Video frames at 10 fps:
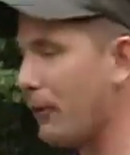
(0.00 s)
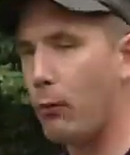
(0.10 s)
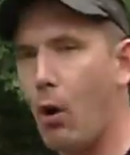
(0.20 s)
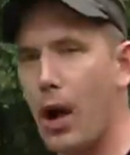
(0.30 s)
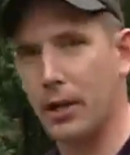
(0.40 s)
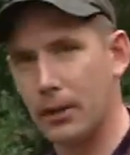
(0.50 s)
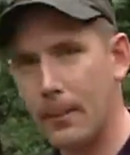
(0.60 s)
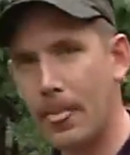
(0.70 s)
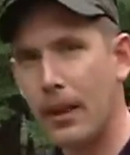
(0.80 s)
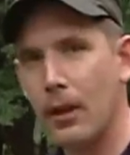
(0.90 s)
of water,
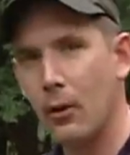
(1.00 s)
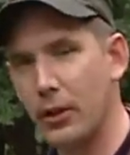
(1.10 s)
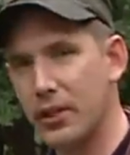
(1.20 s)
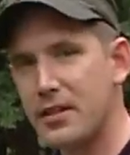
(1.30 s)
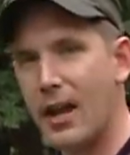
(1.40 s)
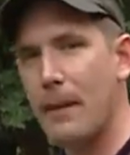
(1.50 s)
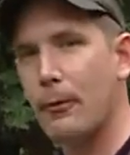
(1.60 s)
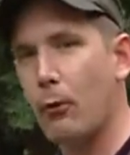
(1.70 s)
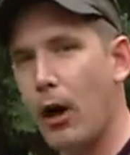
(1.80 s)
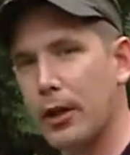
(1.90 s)
when this type
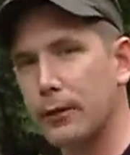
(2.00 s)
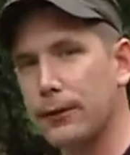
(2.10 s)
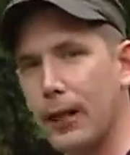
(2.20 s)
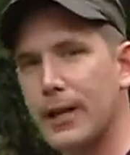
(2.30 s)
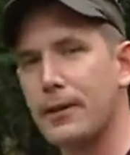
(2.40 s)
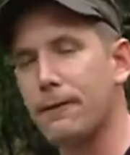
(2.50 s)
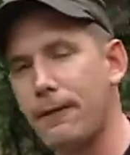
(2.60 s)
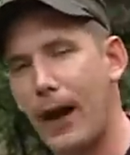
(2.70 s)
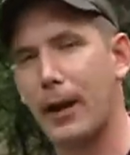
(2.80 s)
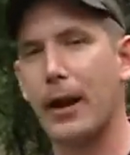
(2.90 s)
of water floods a
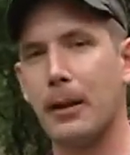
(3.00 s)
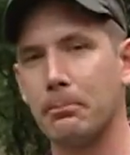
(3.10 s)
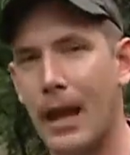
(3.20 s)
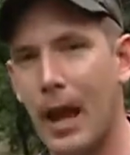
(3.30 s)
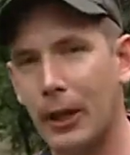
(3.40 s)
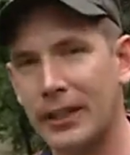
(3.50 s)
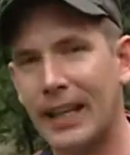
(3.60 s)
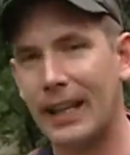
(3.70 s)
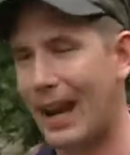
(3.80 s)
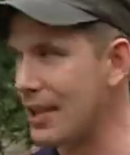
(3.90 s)
fire ant mound,
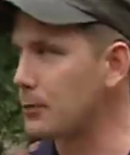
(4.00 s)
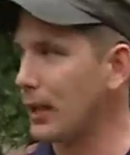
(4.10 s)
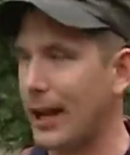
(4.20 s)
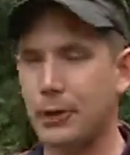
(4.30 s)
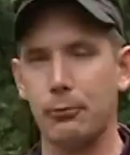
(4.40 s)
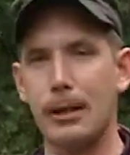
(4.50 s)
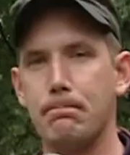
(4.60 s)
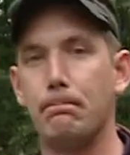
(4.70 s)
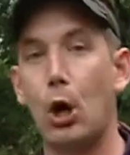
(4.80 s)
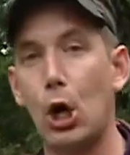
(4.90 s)
the ants will actually
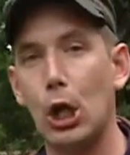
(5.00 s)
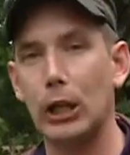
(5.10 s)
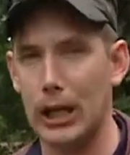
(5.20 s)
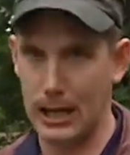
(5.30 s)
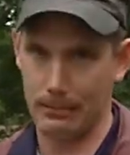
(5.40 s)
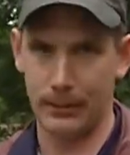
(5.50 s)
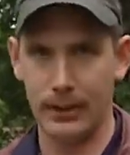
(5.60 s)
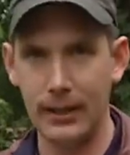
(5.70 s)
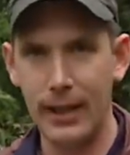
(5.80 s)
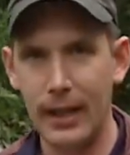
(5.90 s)
ball up
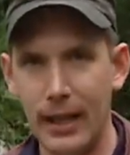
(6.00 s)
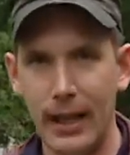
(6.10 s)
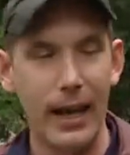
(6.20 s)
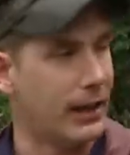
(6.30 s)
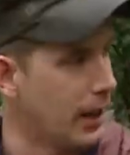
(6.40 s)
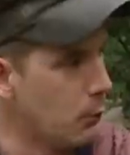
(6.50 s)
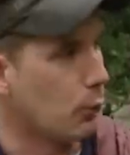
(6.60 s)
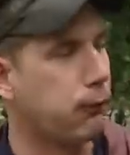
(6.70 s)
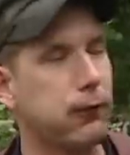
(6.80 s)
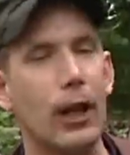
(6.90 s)
and they will
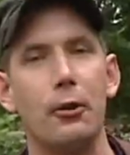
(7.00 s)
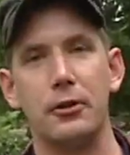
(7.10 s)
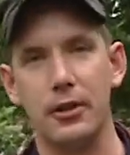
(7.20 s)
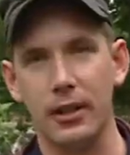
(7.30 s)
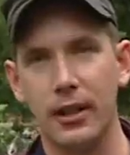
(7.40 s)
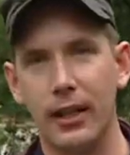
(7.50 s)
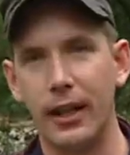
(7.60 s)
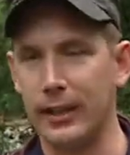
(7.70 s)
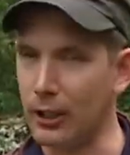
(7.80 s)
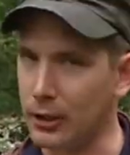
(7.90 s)
float,
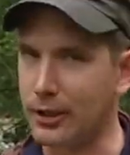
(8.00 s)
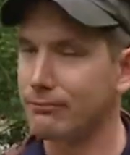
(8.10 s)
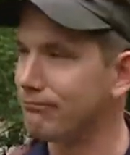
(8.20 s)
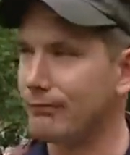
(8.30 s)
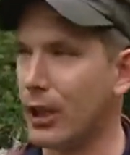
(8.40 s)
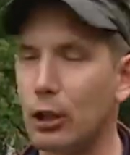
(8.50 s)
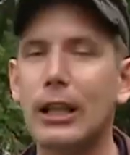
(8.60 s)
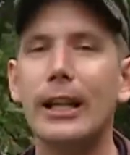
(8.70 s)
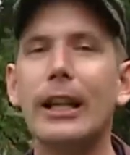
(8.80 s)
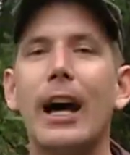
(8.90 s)
and they'll
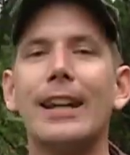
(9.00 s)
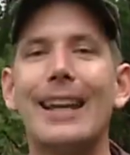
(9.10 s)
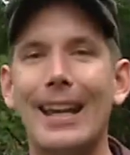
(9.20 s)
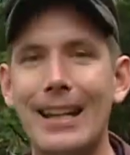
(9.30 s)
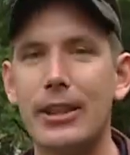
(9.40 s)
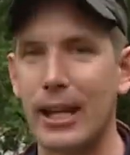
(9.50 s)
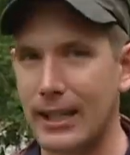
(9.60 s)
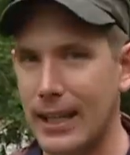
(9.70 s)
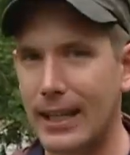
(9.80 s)
cling on to anything they